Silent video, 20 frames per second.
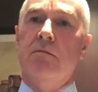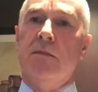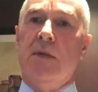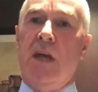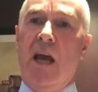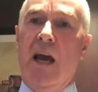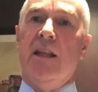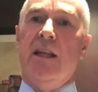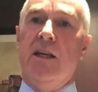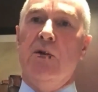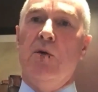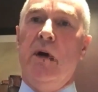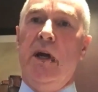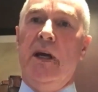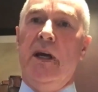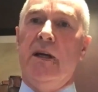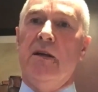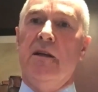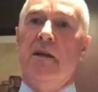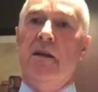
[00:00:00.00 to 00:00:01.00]
Kathleen
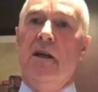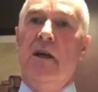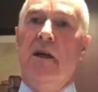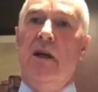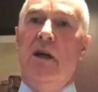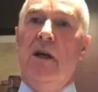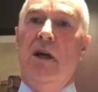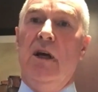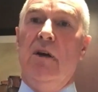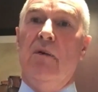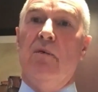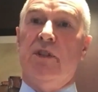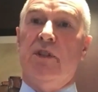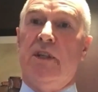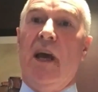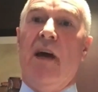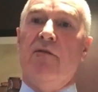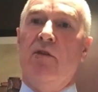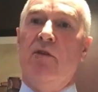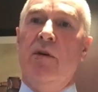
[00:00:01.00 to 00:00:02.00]
O'Hagan was
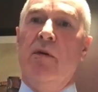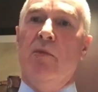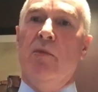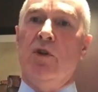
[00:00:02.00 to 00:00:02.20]
7 or 8